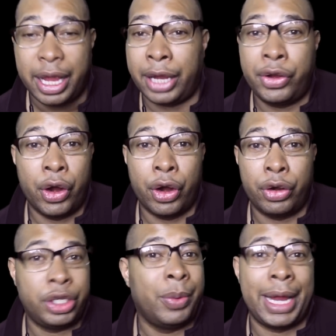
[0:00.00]
And
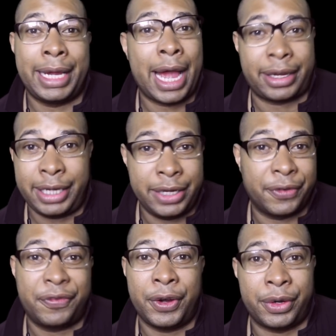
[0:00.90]
girl, you ain't got key
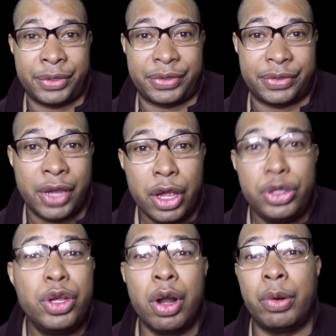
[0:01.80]
to first.
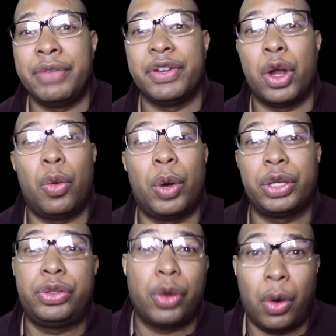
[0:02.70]
You don't even know
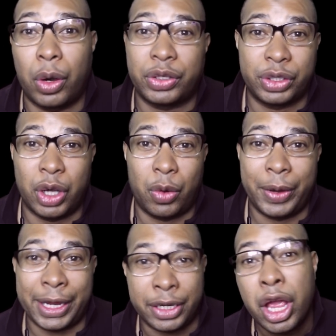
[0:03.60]
what door to
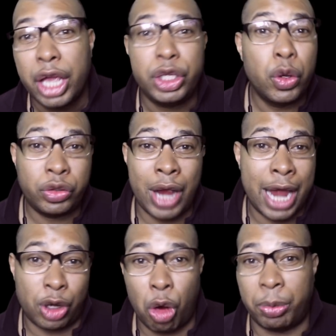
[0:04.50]
go in. You
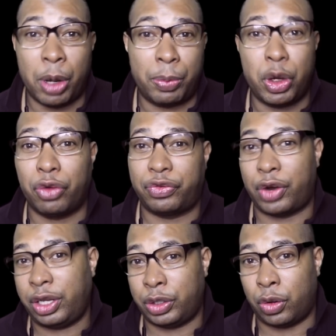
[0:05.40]
trying to open up your
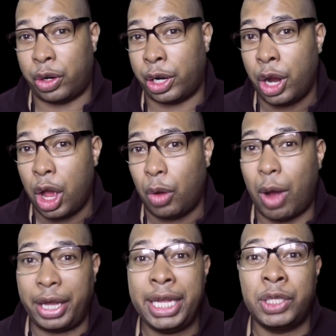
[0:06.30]
front door
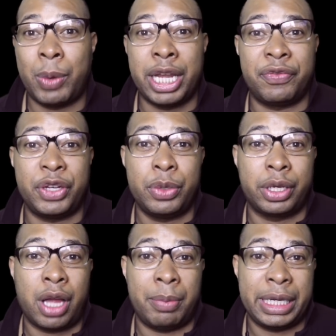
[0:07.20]
while he's waiting for you
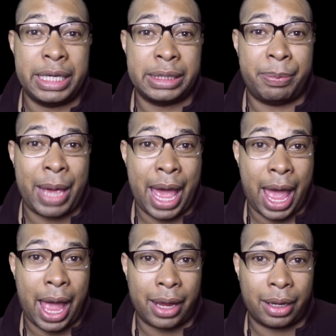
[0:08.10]
to come in his
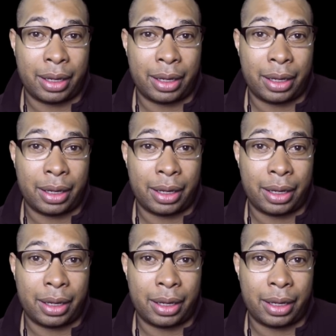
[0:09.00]
back.